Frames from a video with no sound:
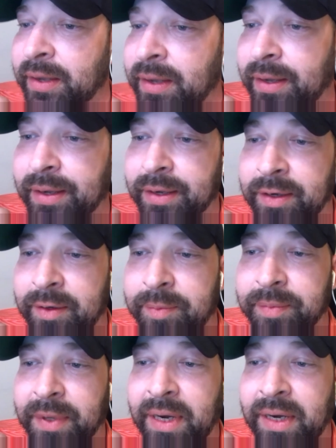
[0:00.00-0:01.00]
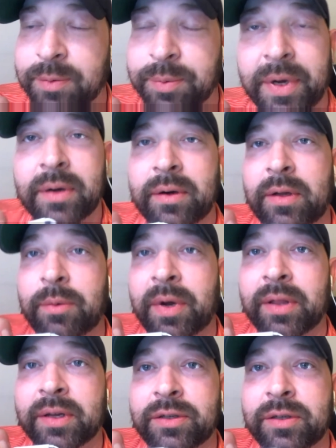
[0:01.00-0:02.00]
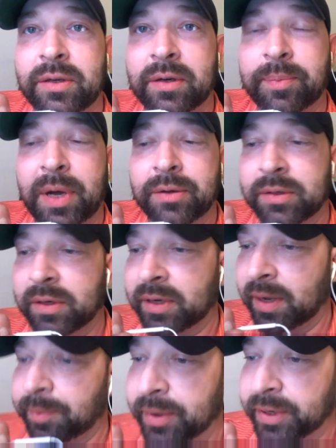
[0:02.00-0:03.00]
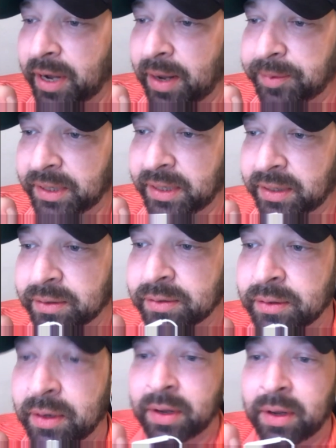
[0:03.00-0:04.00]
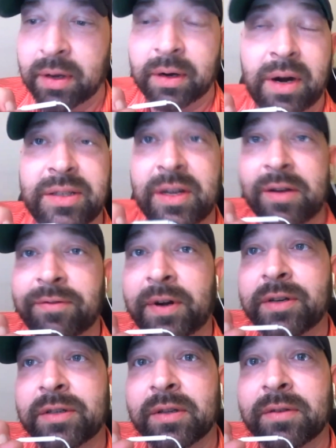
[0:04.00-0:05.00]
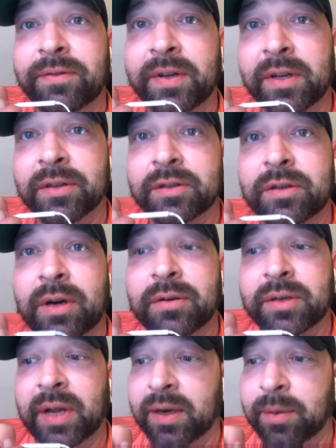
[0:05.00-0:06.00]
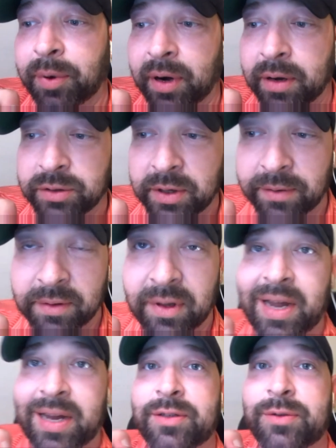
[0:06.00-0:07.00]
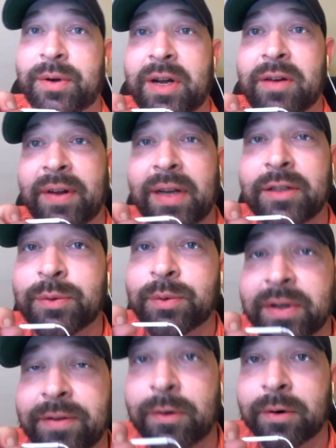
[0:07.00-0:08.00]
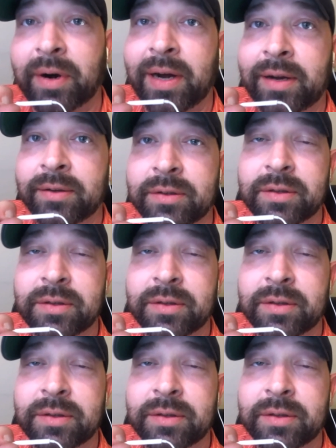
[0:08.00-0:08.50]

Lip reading: And he's playing really well this year. Posted a couple of top 10s. Grades out first in the field in strokes gained approach over the last 12 and 24 rounds.